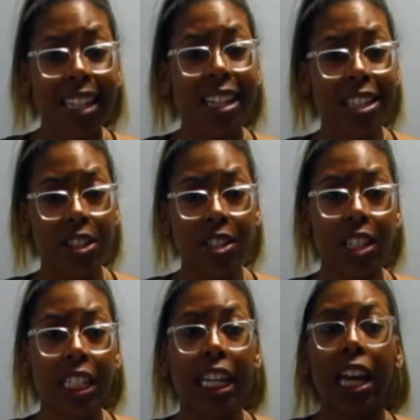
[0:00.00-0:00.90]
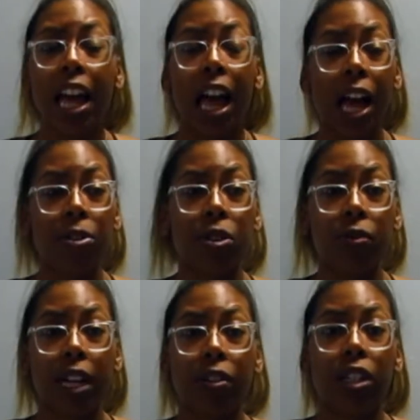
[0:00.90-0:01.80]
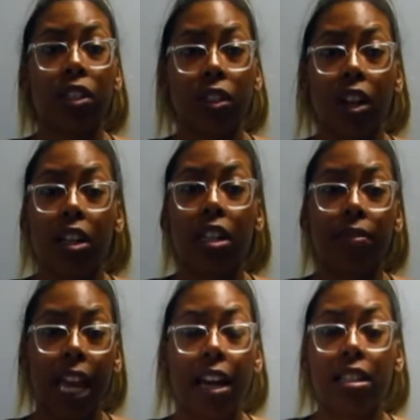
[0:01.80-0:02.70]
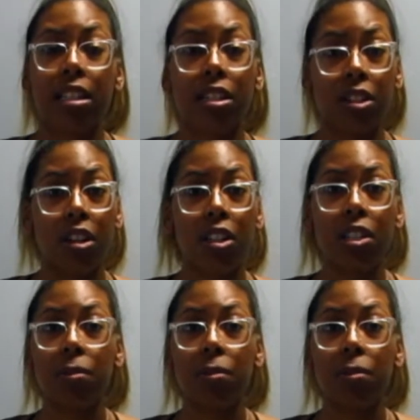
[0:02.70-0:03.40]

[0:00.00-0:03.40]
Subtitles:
Additionally, I was around a lot of cats and dogs,